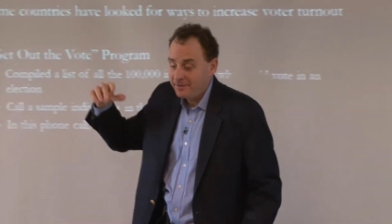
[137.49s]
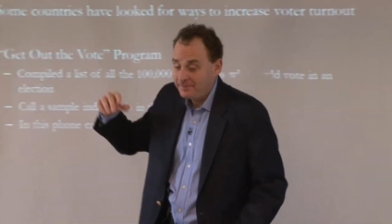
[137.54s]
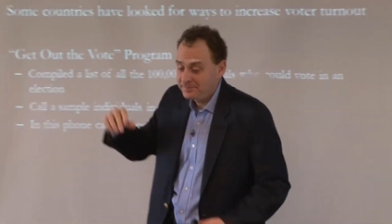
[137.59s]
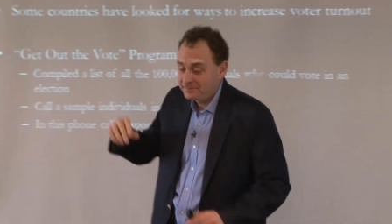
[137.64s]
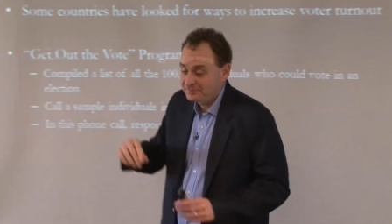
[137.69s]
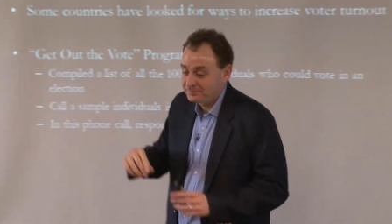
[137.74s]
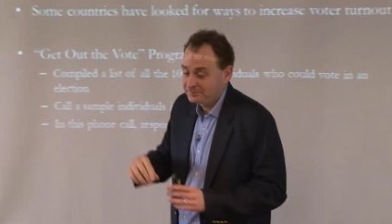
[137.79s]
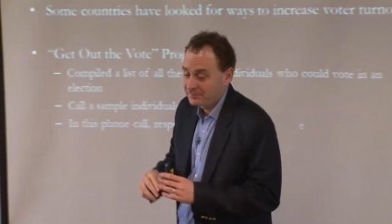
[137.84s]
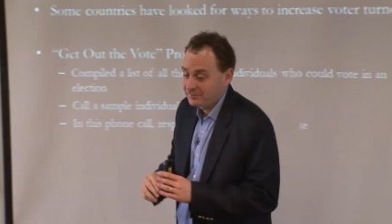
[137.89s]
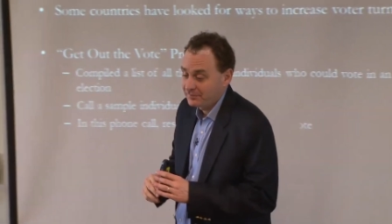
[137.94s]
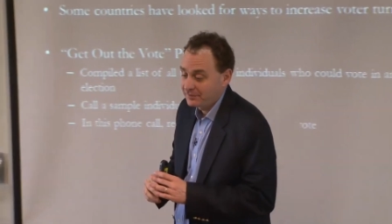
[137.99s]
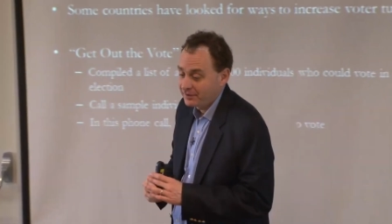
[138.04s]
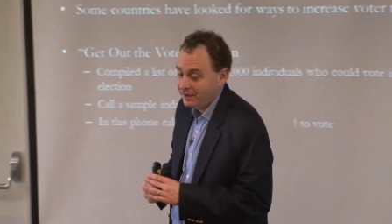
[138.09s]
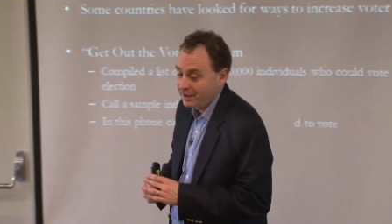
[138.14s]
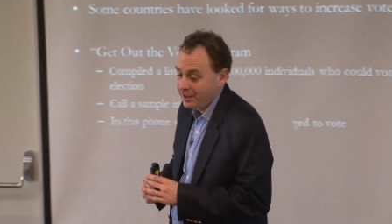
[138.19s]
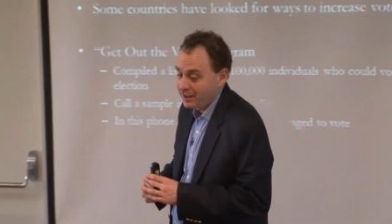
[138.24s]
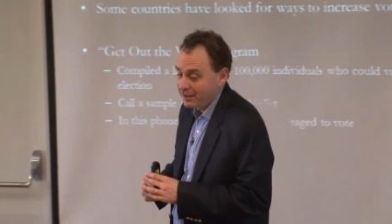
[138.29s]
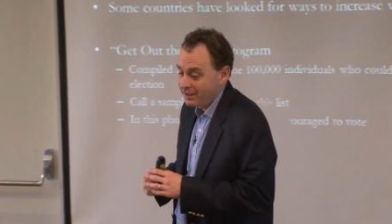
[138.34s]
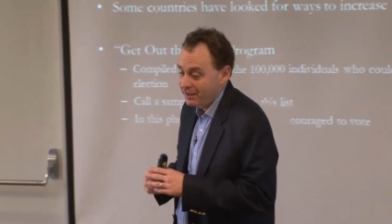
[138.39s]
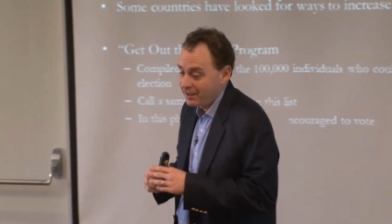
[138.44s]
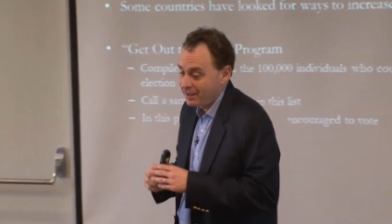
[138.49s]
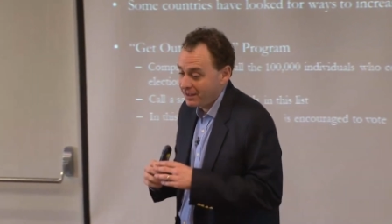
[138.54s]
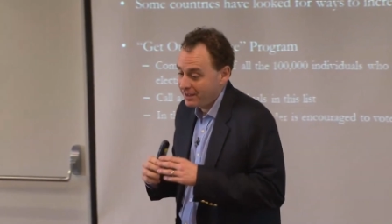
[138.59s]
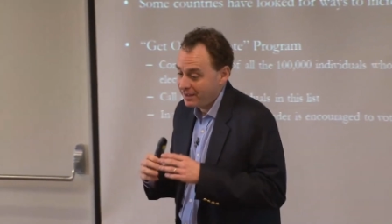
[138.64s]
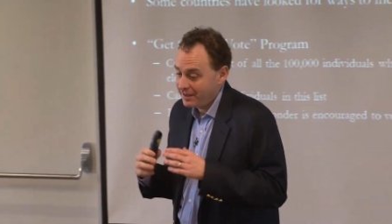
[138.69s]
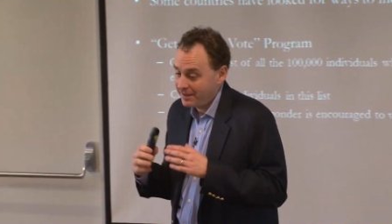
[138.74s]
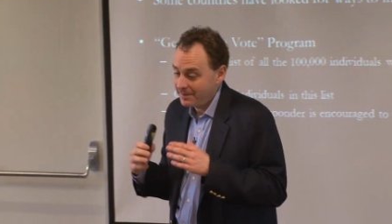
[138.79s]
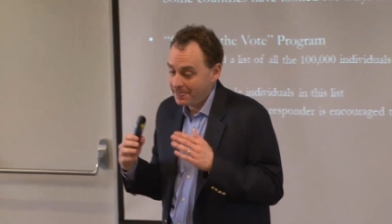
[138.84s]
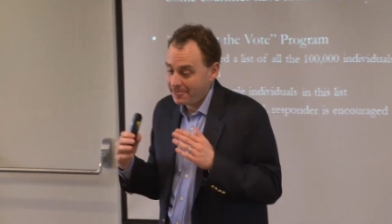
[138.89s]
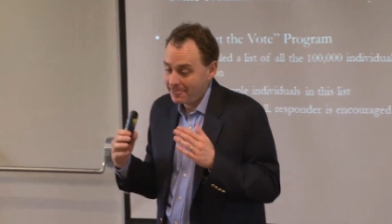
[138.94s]
and assess the
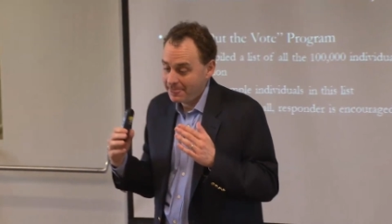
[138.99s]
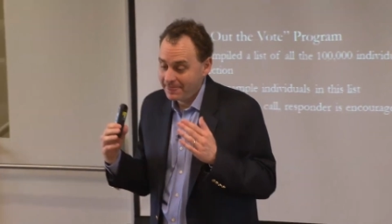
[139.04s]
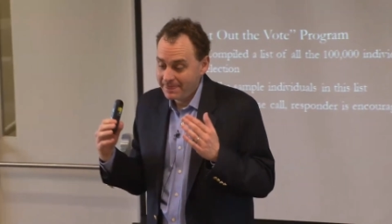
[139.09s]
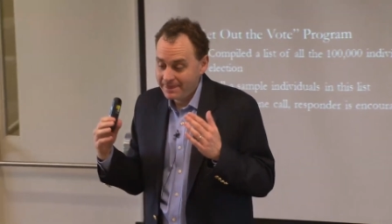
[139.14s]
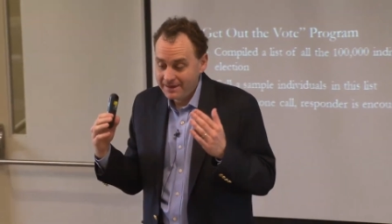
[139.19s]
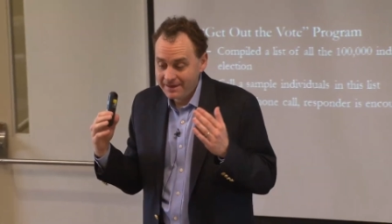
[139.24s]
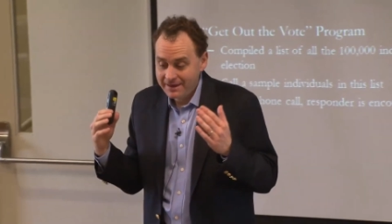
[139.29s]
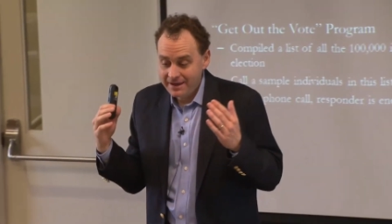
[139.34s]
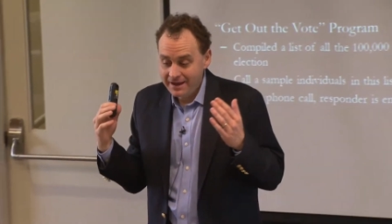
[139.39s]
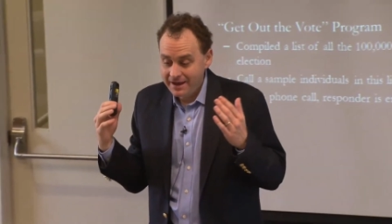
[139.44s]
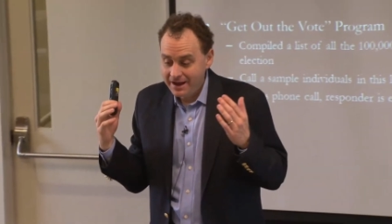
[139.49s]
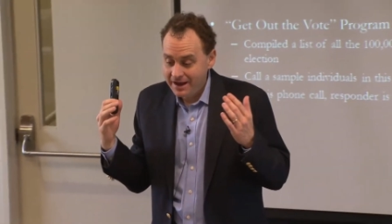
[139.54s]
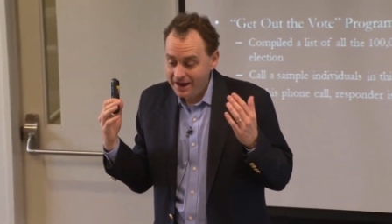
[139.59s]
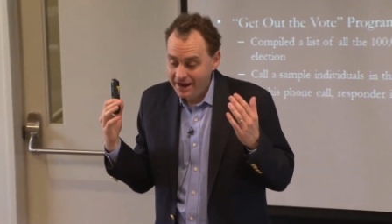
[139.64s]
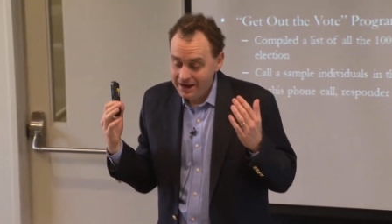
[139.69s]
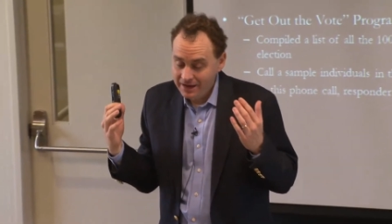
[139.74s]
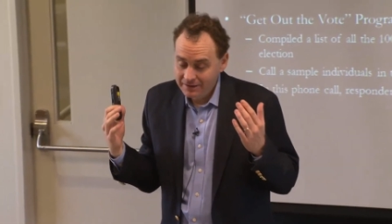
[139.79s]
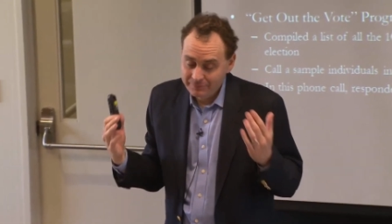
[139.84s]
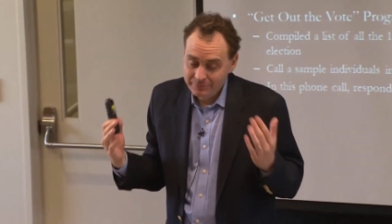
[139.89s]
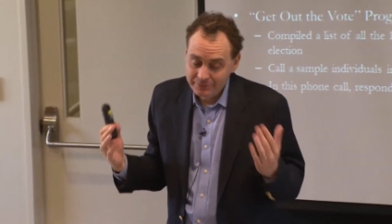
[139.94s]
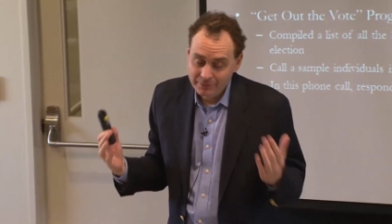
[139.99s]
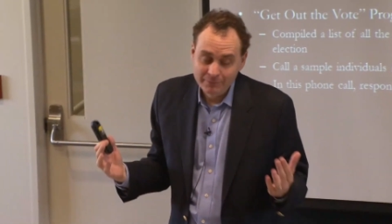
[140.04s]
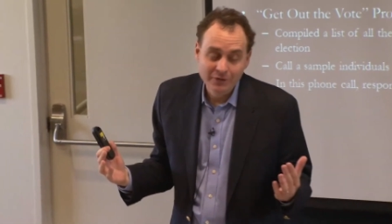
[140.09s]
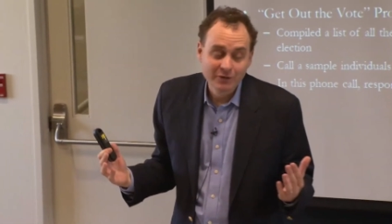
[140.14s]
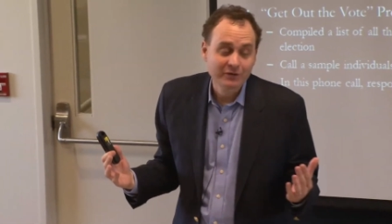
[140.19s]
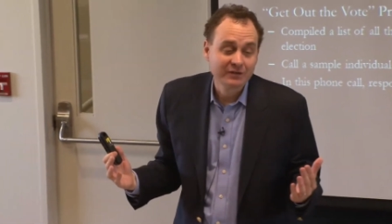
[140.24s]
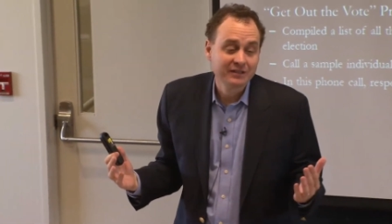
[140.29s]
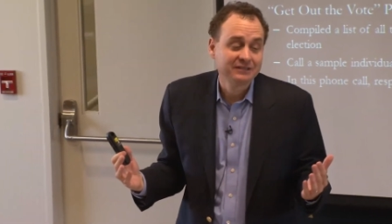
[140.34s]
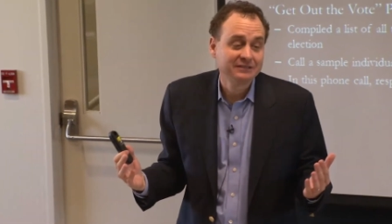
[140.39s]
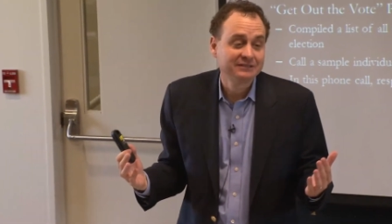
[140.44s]
generalizability of research
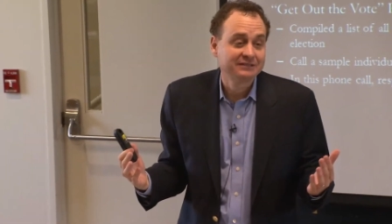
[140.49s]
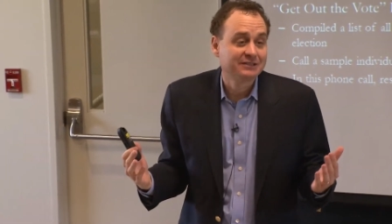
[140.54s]
findings.